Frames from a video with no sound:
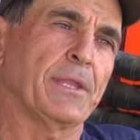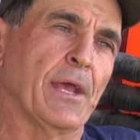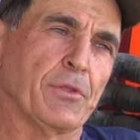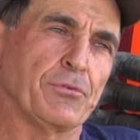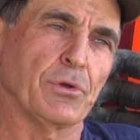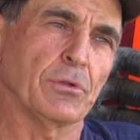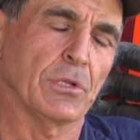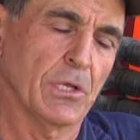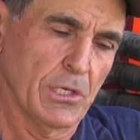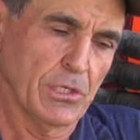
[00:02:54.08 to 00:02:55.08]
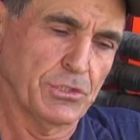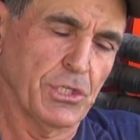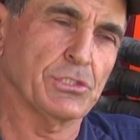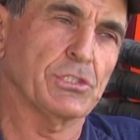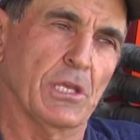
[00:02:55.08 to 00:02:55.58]
down the drill,
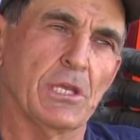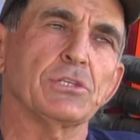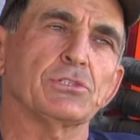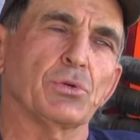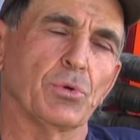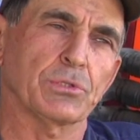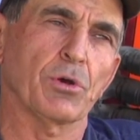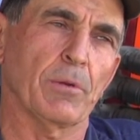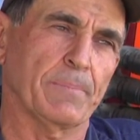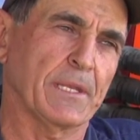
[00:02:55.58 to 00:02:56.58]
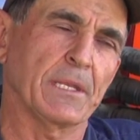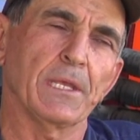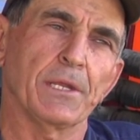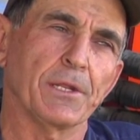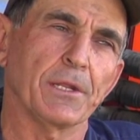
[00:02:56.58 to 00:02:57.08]
just in the soil type that
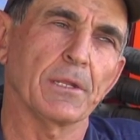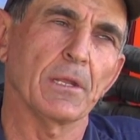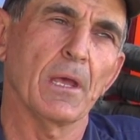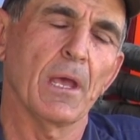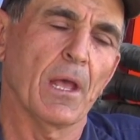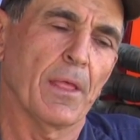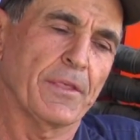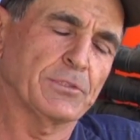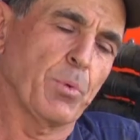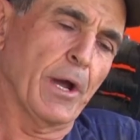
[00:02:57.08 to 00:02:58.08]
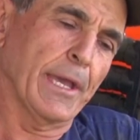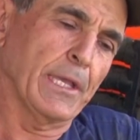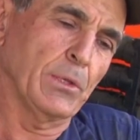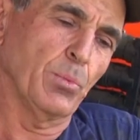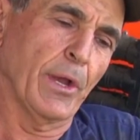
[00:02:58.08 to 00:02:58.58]
needed it. This
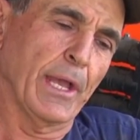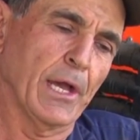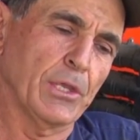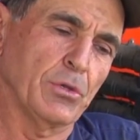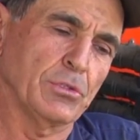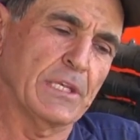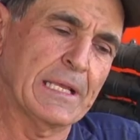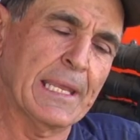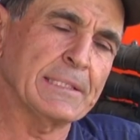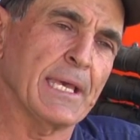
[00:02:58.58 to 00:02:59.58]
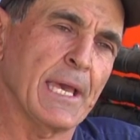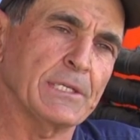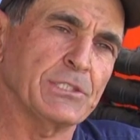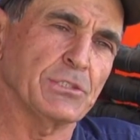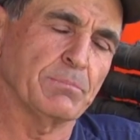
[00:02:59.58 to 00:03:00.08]
way we are using less
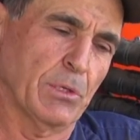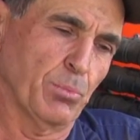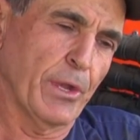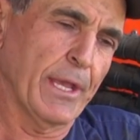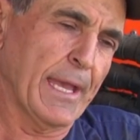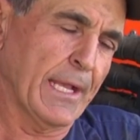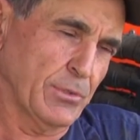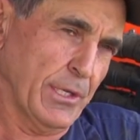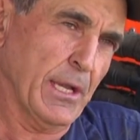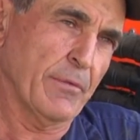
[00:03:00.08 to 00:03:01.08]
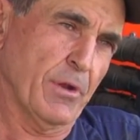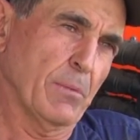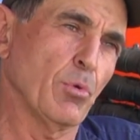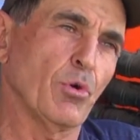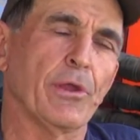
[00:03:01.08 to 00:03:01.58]
ash, but we are actually
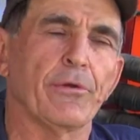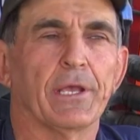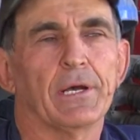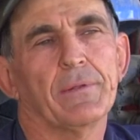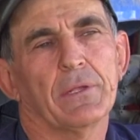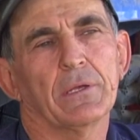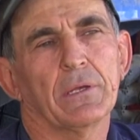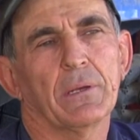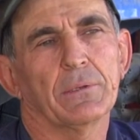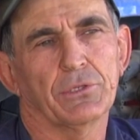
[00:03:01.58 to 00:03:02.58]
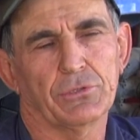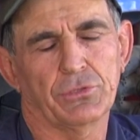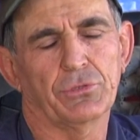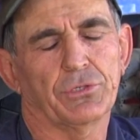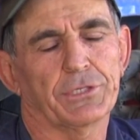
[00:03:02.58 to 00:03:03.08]
covering more area to
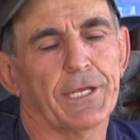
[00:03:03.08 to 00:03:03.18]
suit